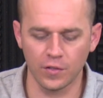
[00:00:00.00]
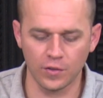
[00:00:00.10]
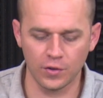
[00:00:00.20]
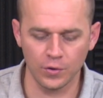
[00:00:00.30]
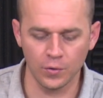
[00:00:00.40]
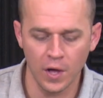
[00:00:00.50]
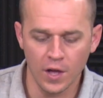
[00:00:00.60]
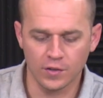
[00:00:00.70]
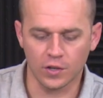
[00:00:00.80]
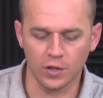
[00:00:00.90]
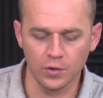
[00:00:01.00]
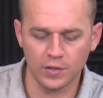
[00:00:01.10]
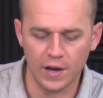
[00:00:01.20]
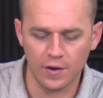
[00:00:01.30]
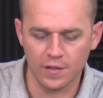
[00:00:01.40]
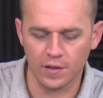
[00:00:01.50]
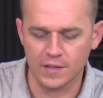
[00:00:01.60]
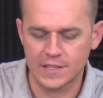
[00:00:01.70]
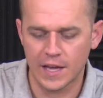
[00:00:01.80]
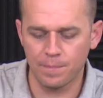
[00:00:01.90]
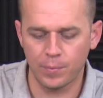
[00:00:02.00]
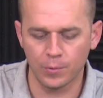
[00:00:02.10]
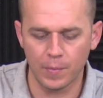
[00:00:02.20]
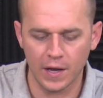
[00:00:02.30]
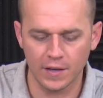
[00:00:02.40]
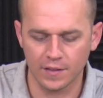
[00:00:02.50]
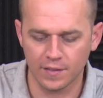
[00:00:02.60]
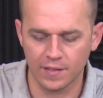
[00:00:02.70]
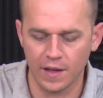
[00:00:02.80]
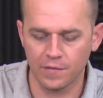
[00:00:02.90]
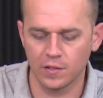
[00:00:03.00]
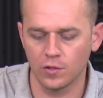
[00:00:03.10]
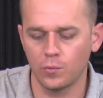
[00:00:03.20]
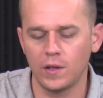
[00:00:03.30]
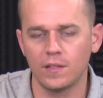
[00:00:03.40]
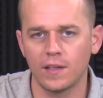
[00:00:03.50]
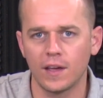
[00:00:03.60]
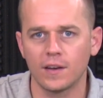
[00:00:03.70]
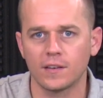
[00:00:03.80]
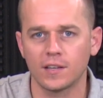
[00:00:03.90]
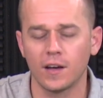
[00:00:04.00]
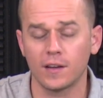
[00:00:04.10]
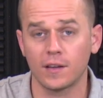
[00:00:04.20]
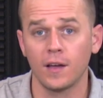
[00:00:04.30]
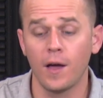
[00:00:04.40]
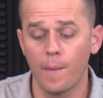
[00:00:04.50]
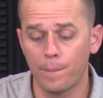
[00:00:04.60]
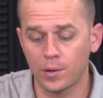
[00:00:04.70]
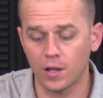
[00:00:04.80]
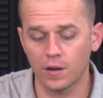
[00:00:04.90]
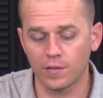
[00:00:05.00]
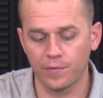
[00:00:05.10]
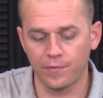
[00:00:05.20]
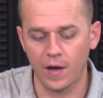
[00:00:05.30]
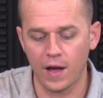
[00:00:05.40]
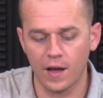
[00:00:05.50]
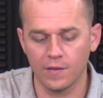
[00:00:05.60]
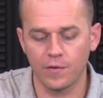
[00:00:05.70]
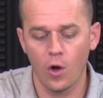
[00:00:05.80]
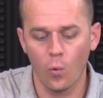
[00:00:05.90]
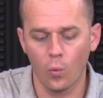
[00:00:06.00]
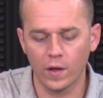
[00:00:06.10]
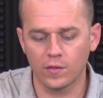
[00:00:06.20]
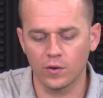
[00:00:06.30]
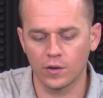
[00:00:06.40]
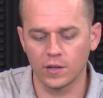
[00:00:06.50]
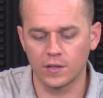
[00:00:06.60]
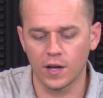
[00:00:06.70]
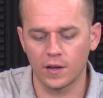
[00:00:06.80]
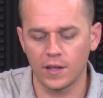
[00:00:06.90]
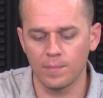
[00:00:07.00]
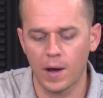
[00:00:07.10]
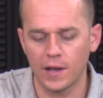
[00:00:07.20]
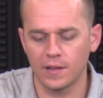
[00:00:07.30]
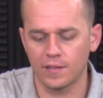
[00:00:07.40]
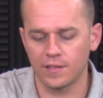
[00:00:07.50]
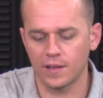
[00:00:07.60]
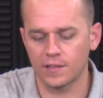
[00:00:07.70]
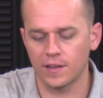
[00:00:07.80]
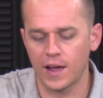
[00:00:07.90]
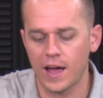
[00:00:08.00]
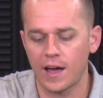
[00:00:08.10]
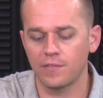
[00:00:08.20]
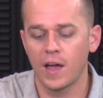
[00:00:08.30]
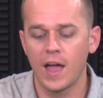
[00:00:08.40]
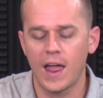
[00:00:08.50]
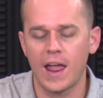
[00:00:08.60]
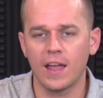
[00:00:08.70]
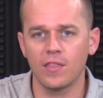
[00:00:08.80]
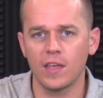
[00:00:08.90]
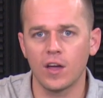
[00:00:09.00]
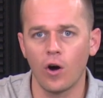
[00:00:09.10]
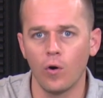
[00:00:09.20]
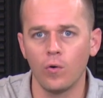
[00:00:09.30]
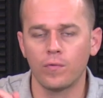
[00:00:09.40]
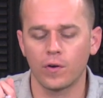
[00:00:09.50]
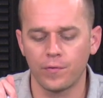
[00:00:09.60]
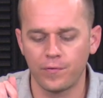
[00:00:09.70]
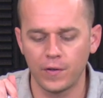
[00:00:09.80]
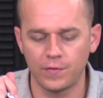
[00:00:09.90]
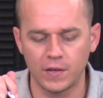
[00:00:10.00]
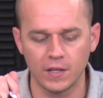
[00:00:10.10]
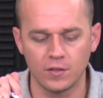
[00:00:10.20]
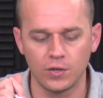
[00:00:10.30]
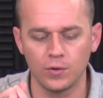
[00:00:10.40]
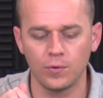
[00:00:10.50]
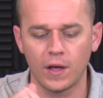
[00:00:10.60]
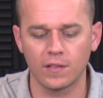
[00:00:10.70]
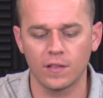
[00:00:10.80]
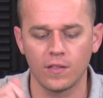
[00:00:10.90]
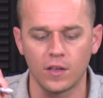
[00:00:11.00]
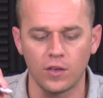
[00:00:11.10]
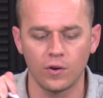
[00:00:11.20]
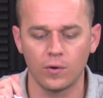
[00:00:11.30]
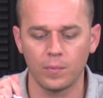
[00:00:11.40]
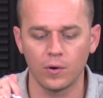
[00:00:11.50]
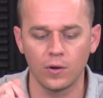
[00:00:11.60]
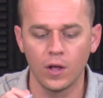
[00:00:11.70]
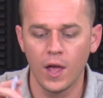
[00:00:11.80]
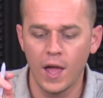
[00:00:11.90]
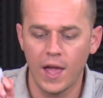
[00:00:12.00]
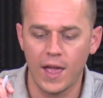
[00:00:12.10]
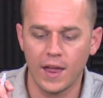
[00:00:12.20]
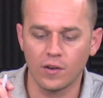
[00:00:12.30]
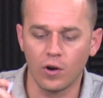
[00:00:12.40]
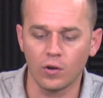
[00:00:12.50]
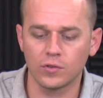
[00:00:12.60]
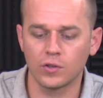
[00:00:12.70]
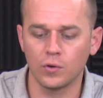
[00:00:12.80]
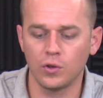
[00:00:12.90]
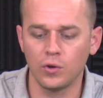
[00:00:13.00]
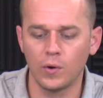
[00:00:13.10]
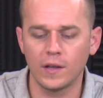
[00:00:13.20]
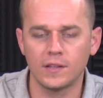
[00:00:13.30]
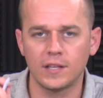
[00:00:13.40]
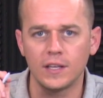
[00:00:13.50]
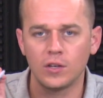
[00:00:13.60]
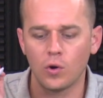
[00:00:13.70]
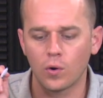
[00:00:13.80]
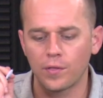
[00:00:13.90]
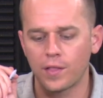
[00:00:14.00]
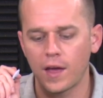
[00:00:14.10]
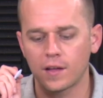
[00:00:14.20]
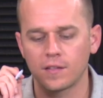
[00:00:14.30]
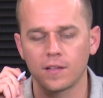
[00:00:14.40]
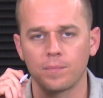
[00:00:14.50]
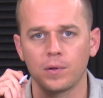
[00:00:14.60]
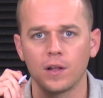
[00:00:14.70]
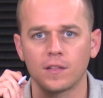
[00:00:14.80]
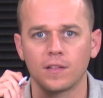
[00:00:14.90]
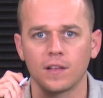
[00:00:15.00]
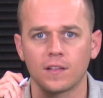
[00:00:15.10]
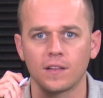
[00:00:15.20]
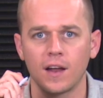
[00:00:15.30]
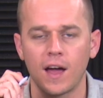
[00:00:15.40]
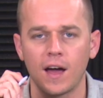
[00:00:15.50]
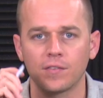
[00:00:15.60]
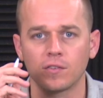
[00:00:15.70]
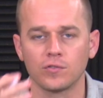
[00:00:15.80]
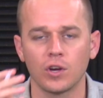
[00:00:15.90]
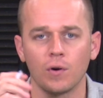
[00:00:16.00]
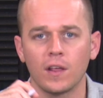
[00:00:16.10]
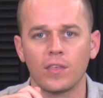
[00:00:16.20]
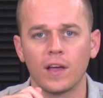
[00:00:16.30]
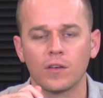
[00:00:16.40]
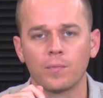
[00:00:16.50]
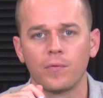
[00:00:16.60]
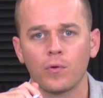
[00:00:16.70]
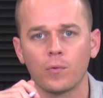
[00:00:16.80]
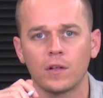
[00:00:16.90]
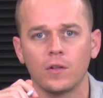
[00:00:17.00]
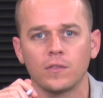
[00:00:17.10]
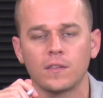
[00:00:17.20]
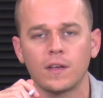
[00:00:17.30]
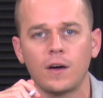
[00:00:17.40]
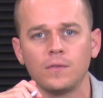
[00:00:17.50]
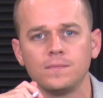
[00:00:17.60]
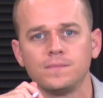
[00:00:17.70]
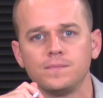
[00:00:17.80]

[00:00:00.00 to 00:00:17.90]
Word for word: Two. To close it out, he's on Temple minus seven, Louisiana Tech plus five, Western Kentucky minus six and a half, and the over 52. That's in the Cure Bowl and also UNT North Texas plus six and a half. So, Joe, anything else before we close this out?